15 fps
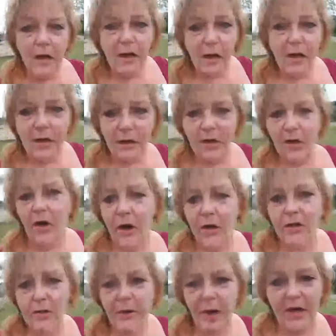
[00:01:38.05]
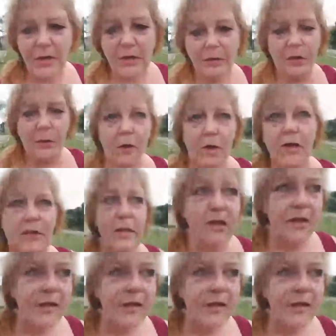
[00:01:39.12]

in your heart space, sweet ones.